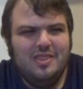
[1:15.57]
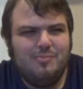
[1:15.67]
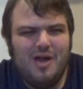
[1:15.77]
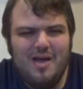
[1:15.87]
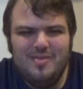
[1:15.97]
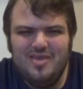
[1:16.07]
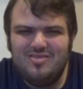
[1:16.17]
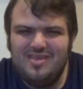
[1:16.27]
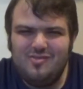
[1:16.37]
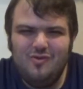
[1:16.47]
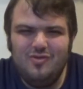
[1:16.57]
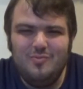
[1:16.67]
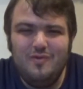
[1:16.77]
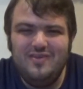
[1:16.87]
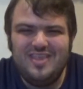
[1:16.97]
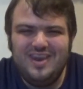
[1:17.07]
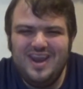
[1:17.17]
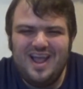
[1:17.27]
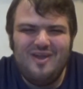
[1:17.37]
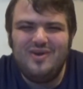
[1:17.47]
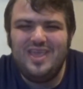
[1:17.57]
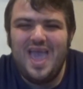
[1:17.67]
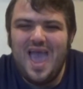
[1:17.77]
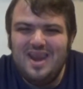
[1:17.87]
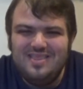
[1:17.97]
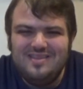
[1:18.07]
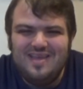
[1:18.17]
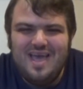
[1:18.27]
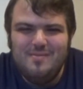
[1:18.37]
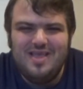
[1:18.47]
The problem is that two of the movies in it I already had at the time,